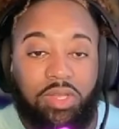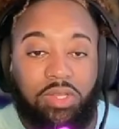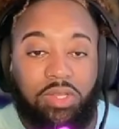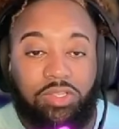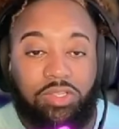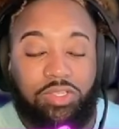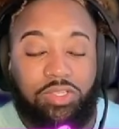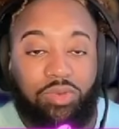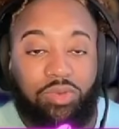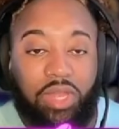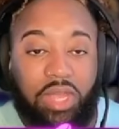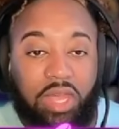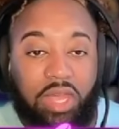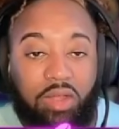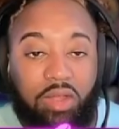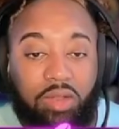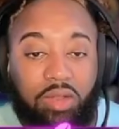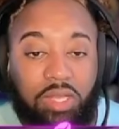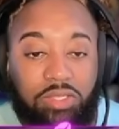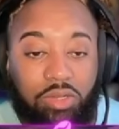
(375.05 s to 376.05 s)
So now
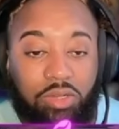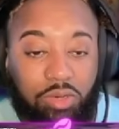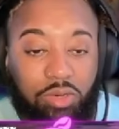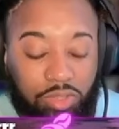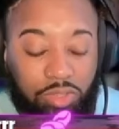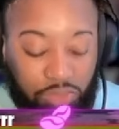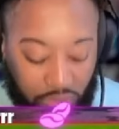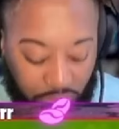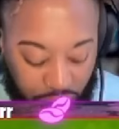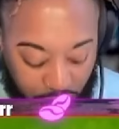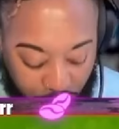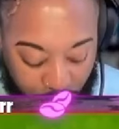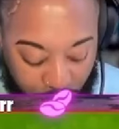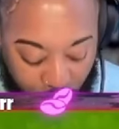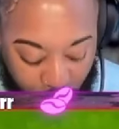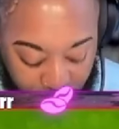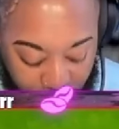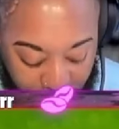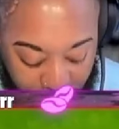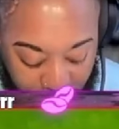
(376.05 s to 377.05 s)
let's go into a little
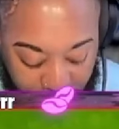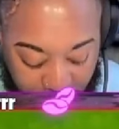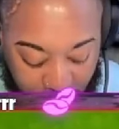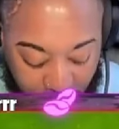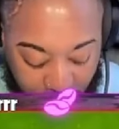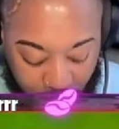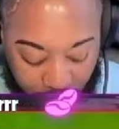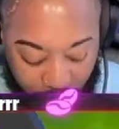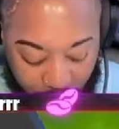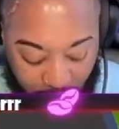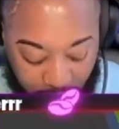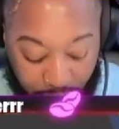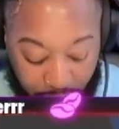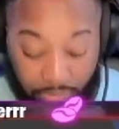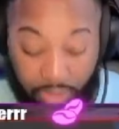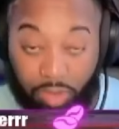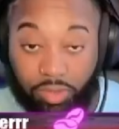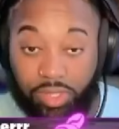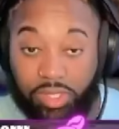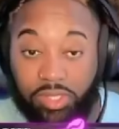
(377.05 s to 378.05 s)
more detail.
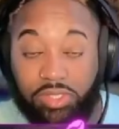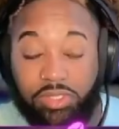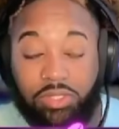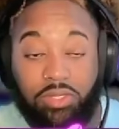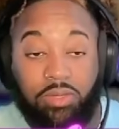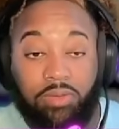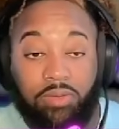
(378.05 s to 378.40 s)
Bonus,